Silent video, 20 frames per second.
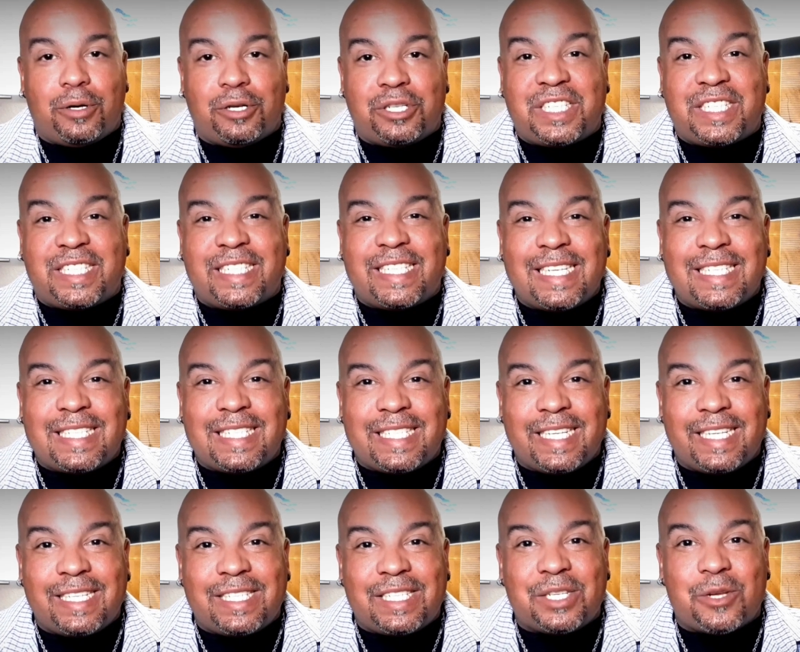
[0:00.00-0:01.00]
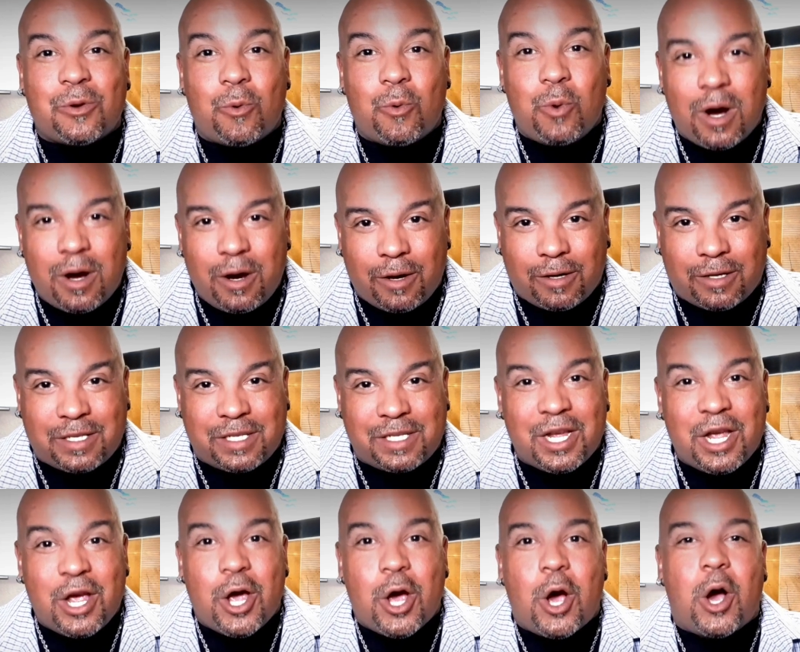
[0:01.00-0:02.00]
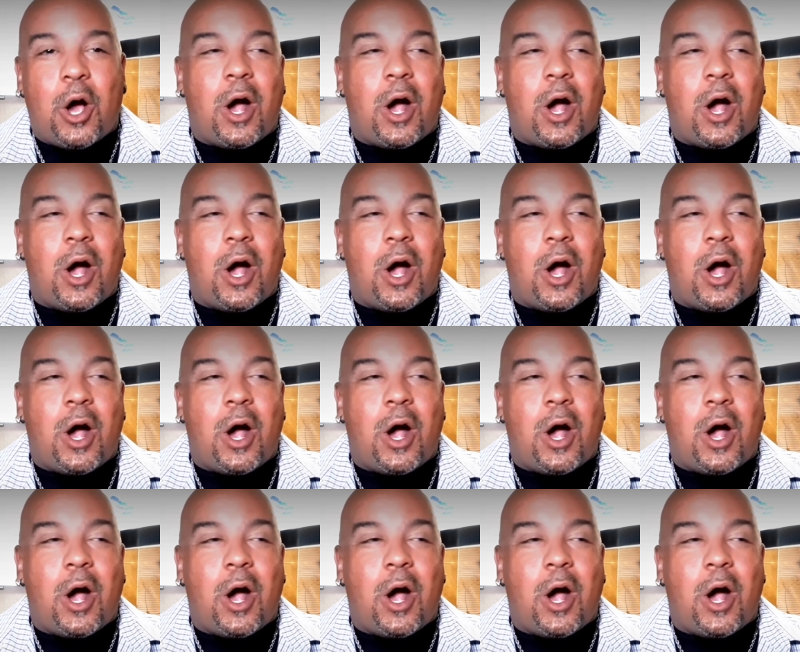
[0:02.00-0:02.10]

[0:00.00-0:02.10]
persistence works.